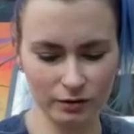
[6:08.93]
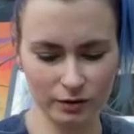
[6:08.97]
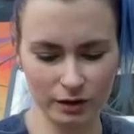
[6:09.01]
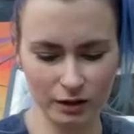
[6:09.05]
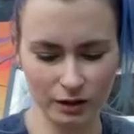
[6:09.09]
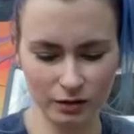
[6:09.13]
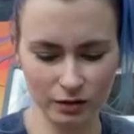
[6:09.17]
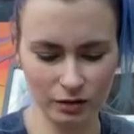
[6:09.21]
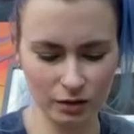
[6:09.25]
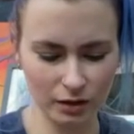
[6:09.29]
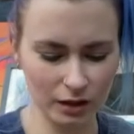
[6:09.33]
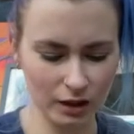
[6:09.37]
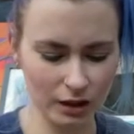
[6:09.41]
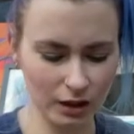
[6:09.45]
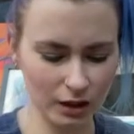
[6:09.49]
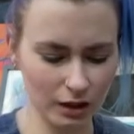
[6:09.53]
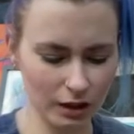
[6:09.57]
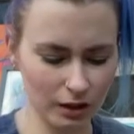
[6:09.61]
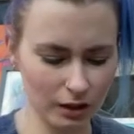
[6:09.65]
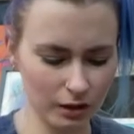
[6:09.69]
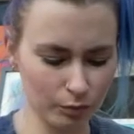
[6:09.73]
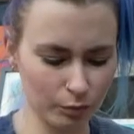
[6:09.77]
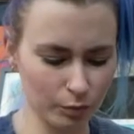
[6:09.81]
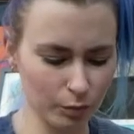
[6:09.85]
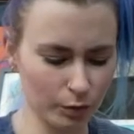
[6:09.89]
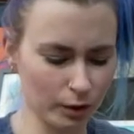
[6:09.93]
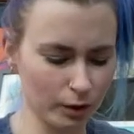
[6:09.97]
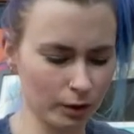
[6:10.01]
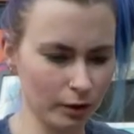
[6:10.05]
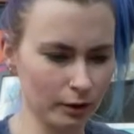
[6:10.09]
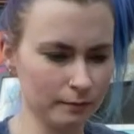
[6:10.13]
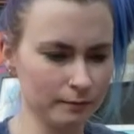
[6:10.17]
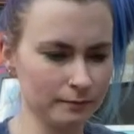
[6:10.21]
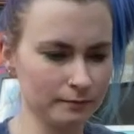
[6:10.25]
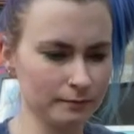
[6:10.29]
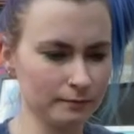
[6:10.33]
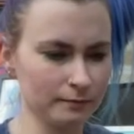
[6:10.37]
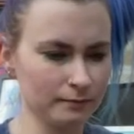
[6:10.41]
in colour,
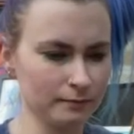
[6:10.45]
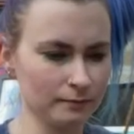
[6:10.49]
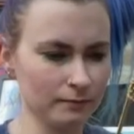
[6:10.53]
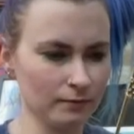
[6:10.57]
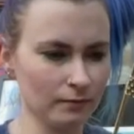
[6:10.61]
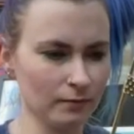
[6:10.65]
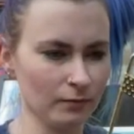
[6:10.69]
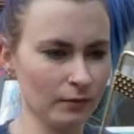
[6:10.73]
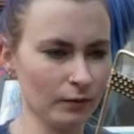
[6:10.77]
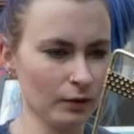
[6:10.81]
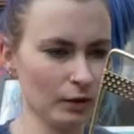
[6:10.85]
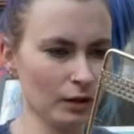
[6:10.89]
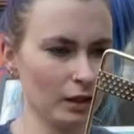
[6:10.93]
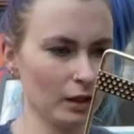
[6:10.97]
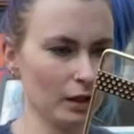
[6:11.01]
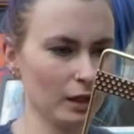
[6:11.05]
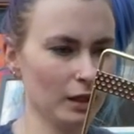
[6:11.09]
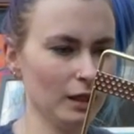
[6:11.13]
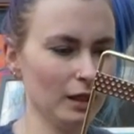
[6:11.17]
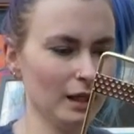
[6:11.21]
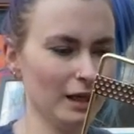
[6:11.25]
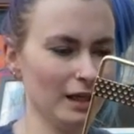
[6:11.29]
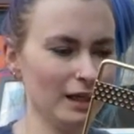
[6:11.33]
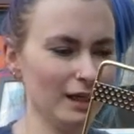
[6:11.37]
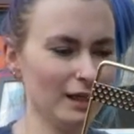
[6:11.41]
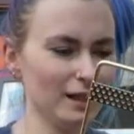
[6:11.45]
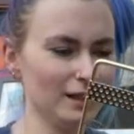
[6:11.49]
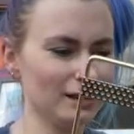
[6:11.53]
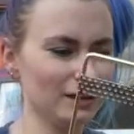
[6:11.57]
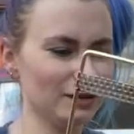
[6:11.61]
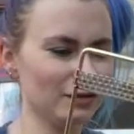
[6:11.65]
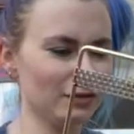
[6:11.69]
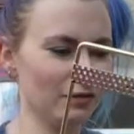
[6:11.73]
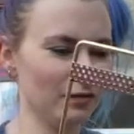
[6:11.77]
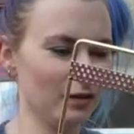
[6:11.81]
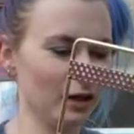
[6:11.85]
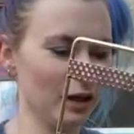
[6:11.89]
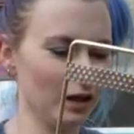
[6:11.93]
but it's
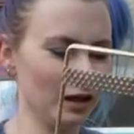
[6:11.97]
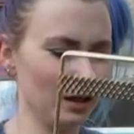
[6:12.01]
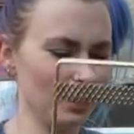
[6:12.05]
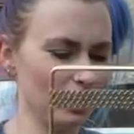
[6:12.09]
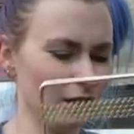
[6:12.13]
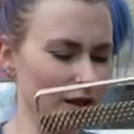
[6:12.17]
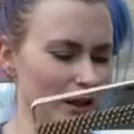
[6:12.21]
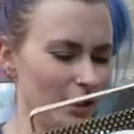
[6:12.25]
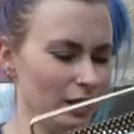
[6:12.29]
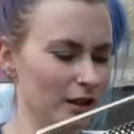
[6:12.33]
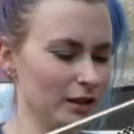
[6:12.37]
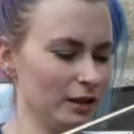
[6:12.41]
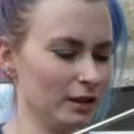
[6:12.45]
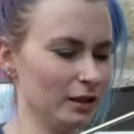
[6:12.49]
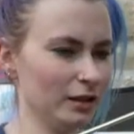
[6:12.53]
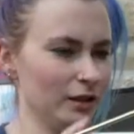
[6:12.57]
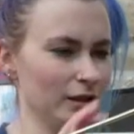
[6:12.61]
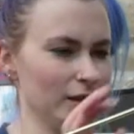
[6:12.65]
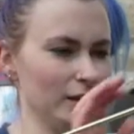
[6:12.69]
fine.